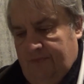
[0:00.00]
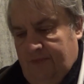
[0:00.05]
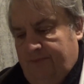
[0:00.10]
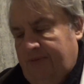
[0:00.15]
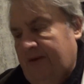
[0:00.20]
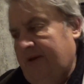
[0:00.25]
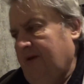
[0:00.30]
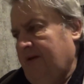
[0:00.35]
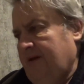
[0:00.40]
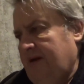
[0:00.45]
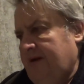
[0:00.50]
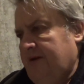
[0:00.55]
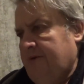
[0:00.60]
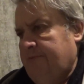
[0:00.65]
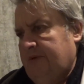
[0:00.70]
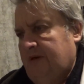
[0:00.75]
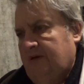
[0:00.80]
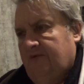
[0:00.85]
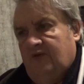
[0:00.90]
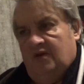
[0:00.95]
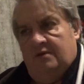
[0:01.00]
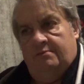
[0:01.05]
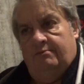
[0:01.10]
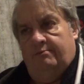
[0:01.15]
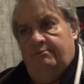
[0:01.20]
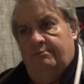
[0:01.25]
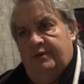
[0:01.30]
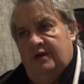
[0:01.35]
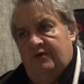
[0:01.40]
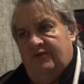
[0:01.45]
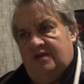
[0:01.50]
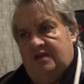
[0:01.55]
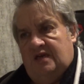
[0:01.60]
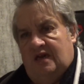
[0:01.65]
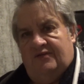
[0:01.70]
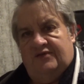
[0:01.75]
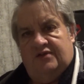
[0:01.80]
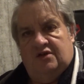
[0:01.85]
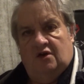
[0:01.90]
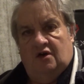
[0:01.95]
Peter had a bit of a
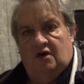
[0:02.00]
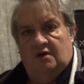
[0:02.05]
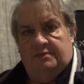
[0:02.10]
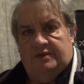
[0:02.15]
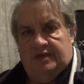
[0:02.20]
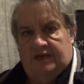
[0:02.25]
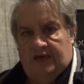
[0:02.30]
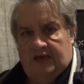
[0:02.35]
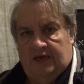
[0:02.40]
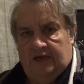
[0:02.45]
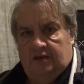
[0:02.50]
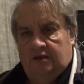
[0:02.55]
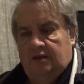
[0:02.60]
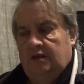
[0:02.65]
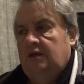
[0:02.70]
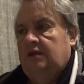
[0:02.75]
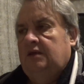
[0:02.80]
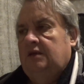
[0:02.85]
tough time today